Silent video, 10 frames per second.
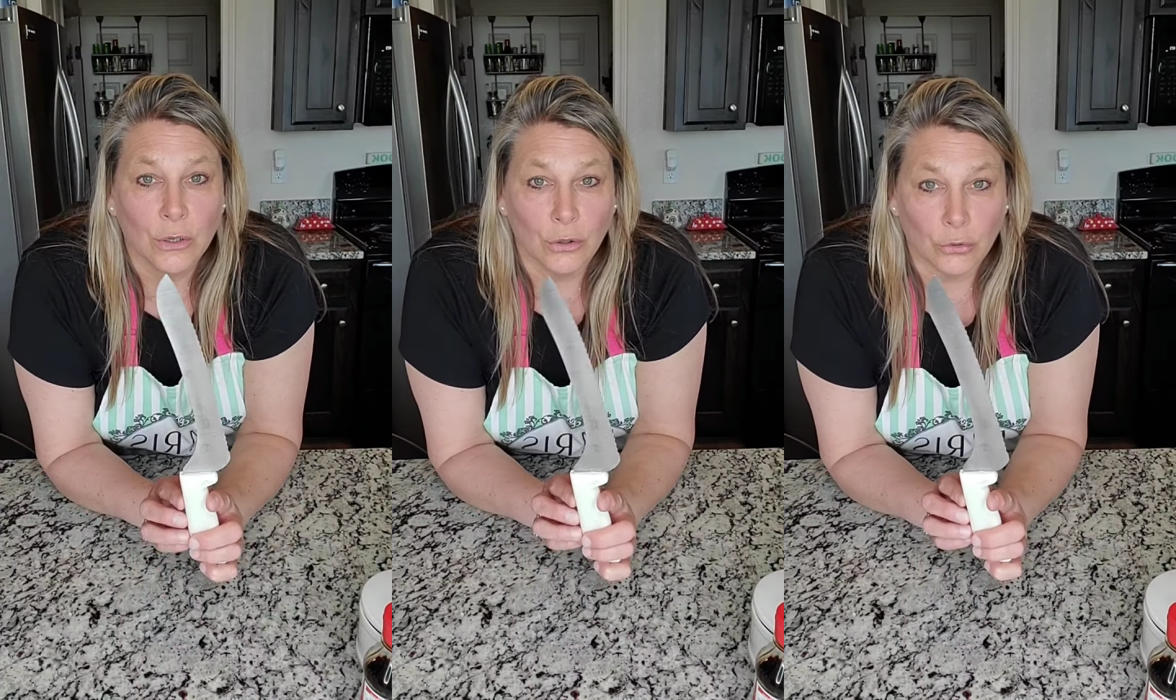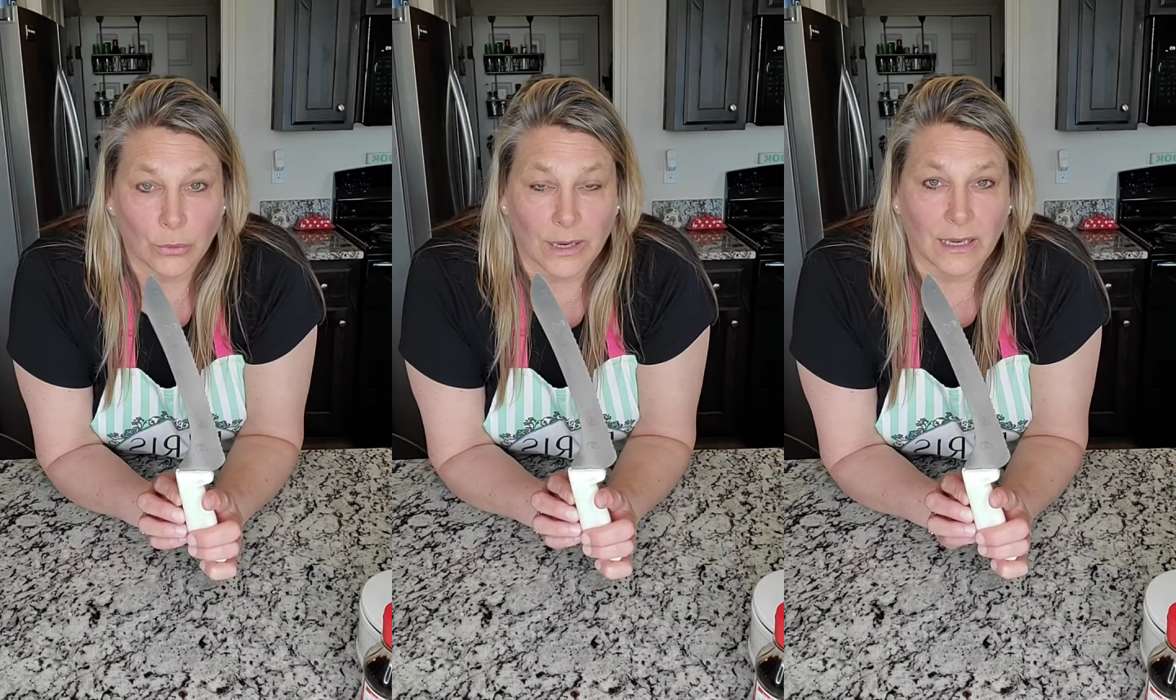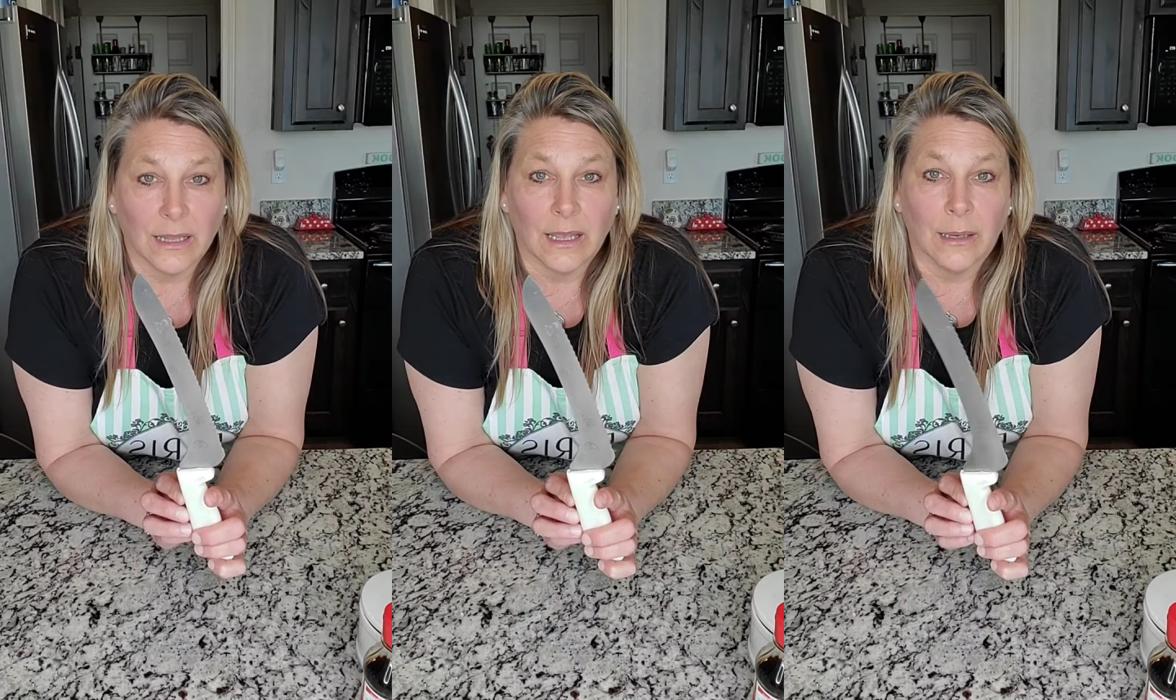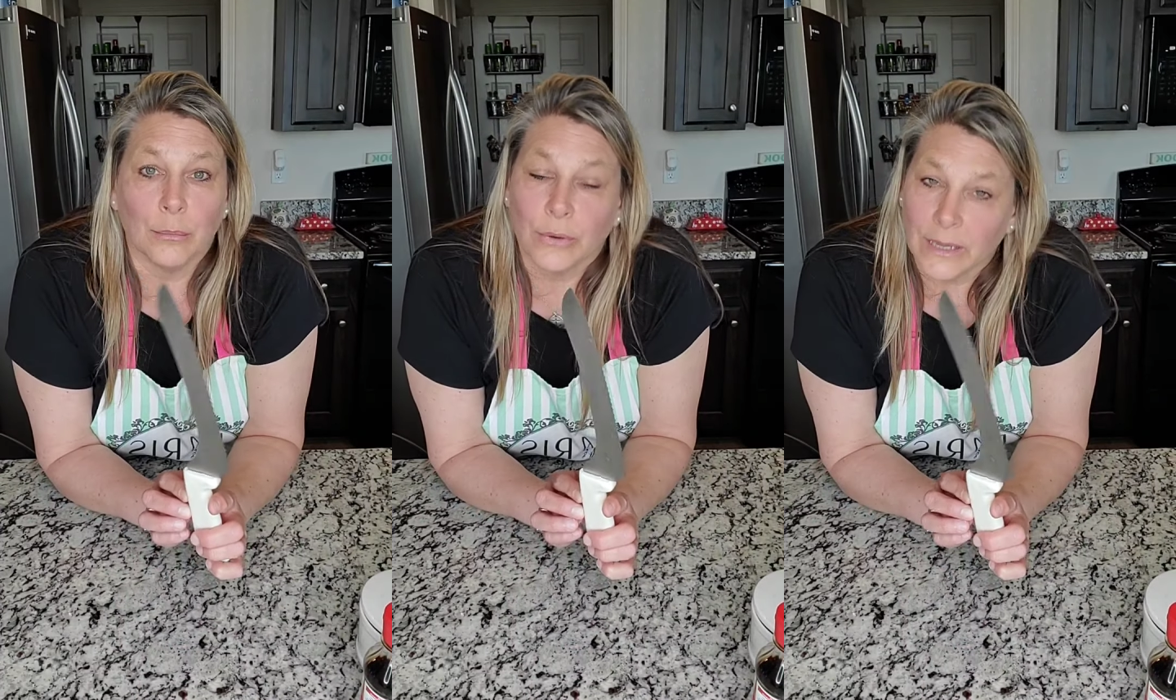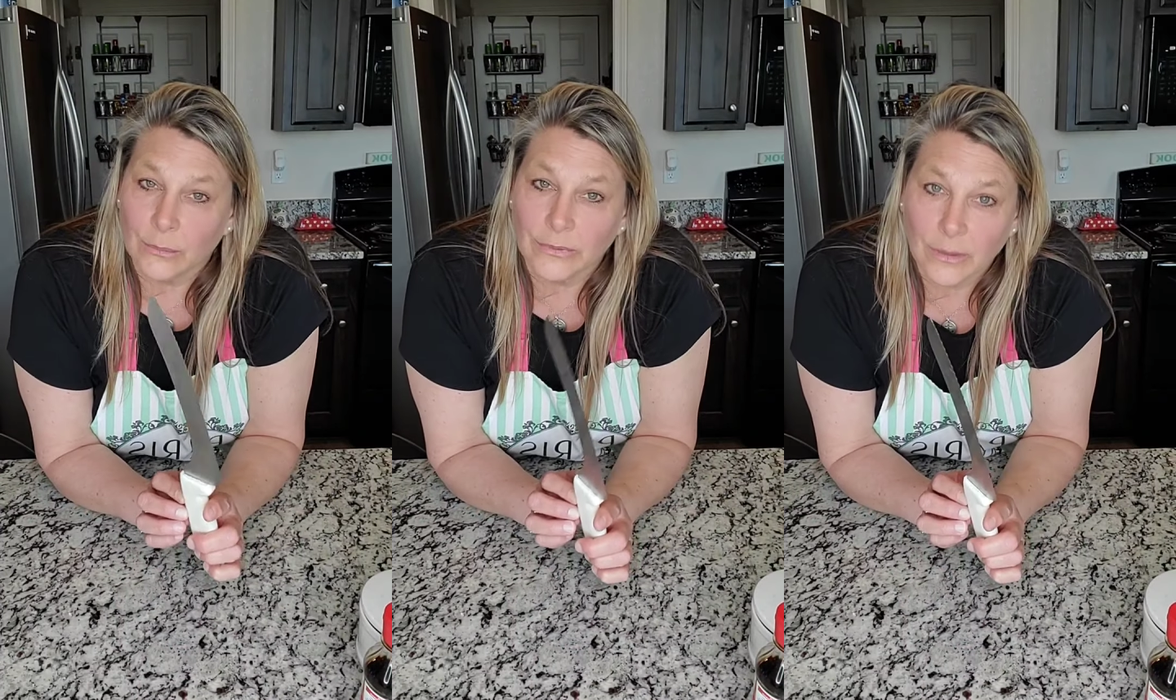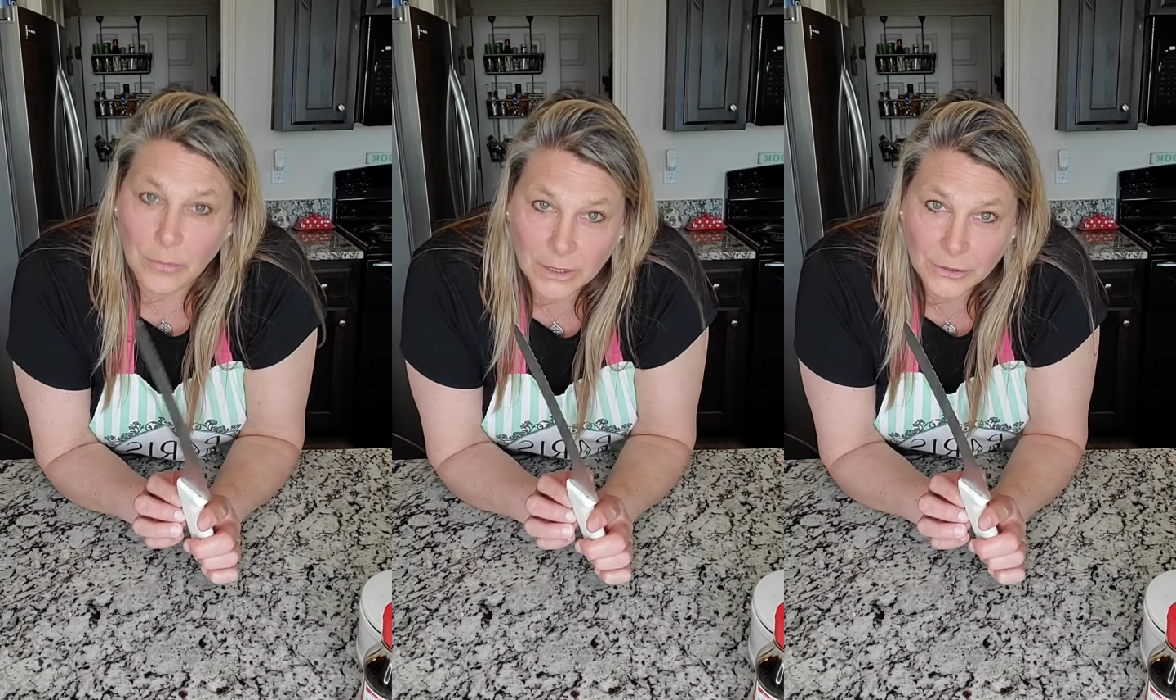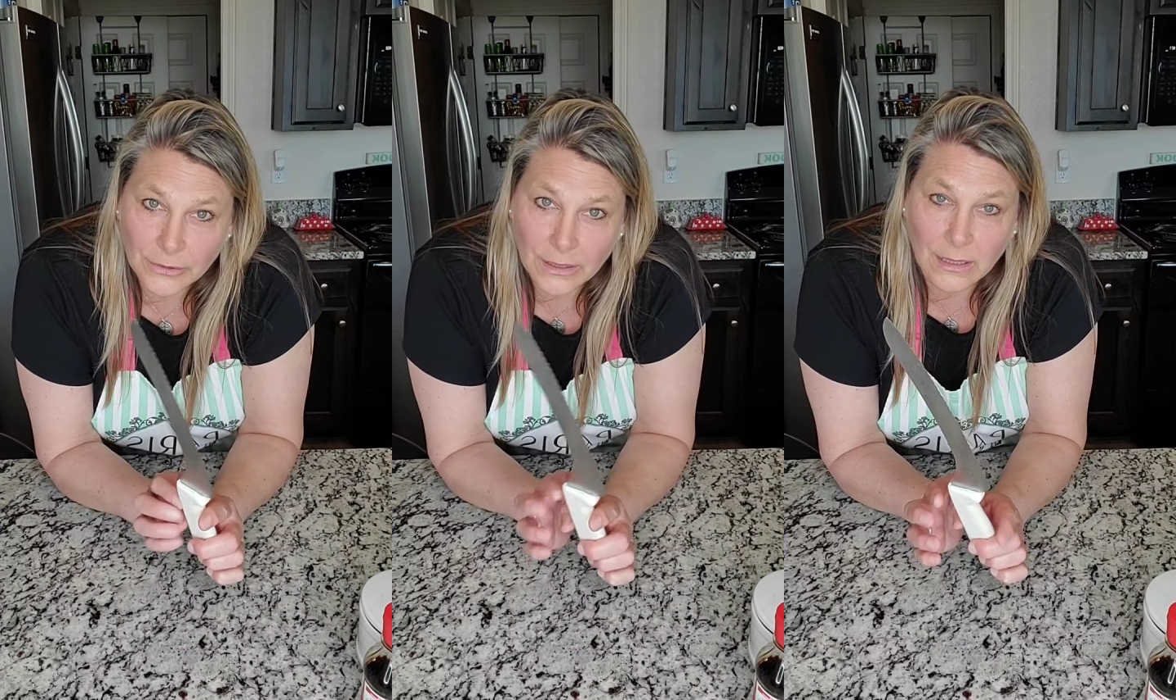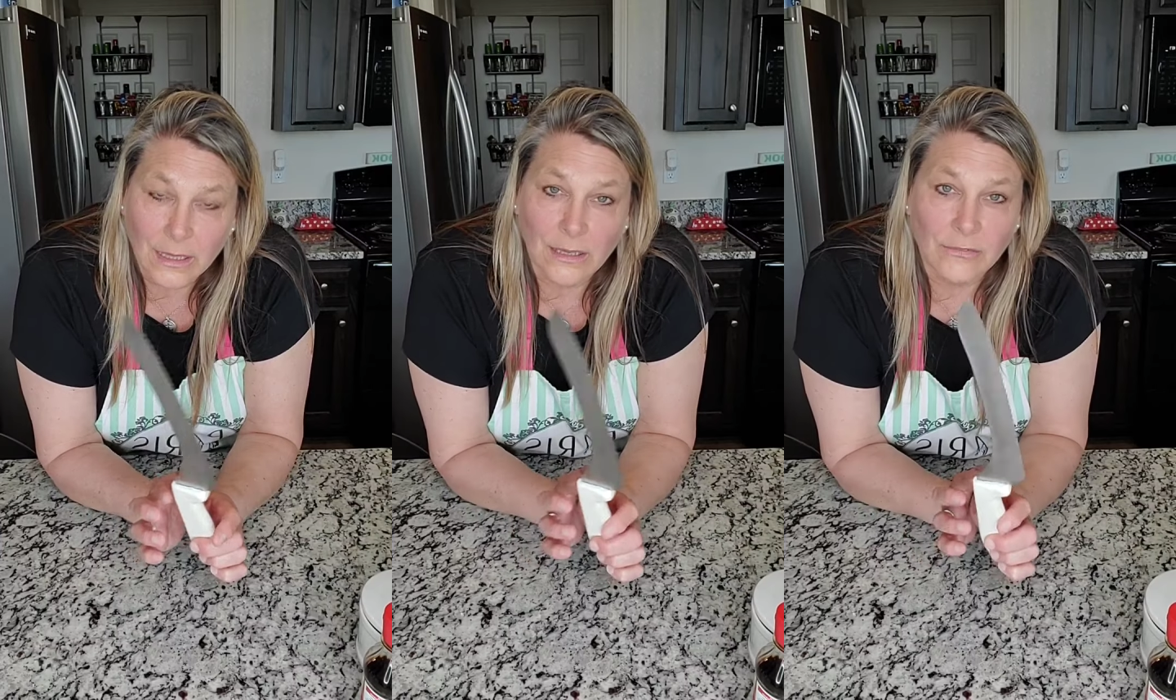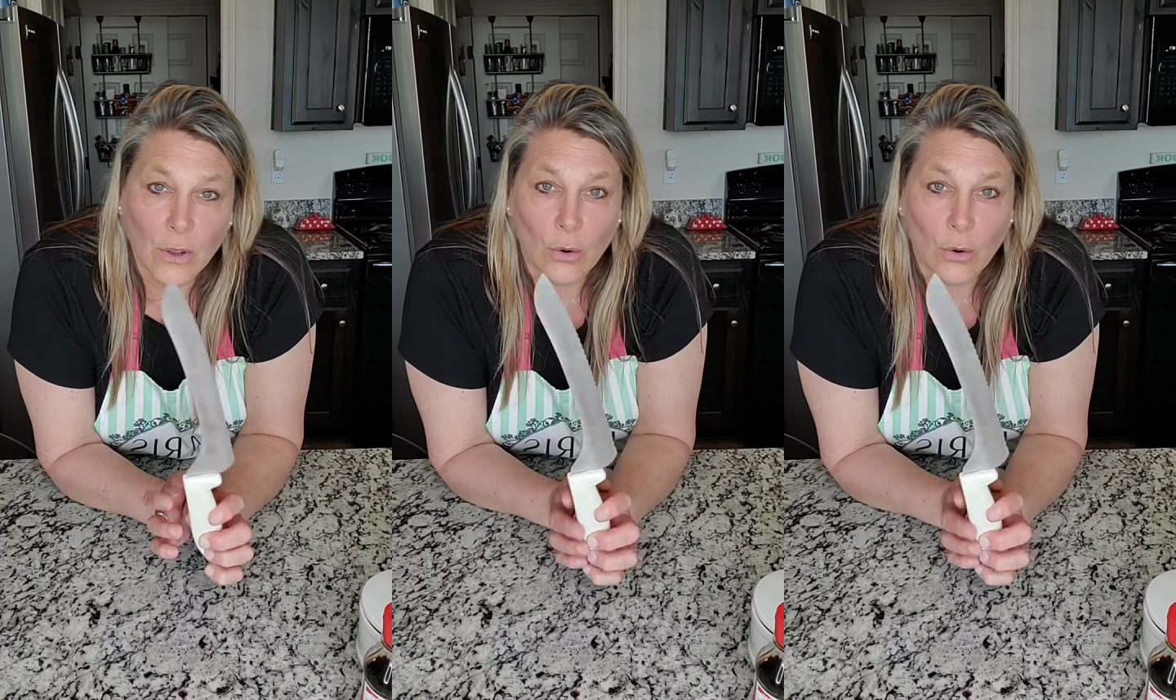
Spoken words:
try to cut bread with a butter knife